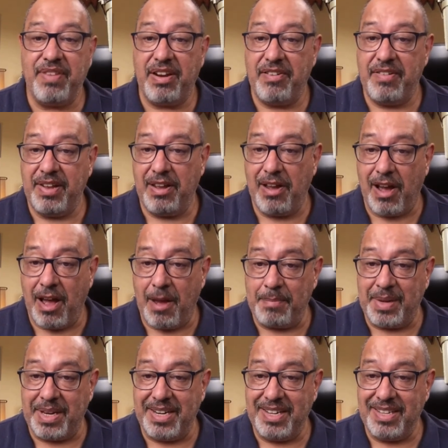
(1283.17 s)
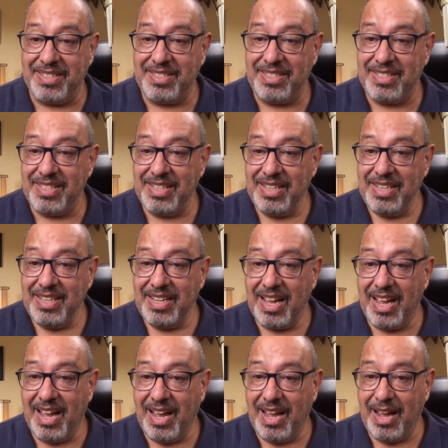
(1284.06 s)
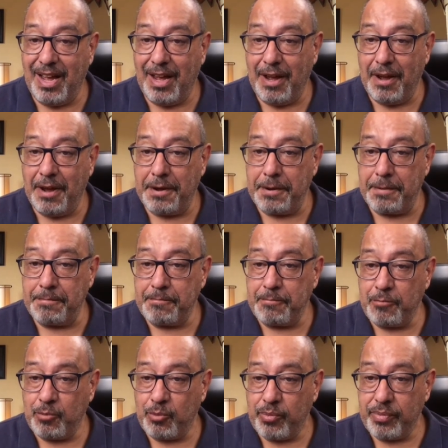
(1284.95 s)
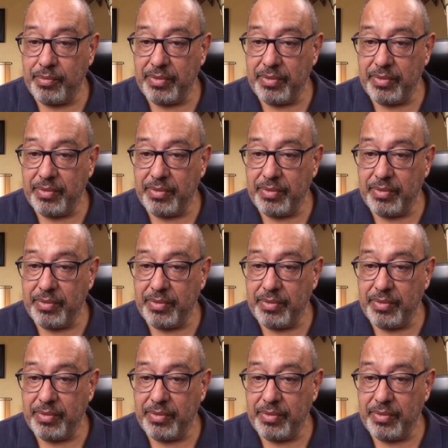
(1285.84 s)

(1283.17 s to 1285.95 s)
very ominous. Uh,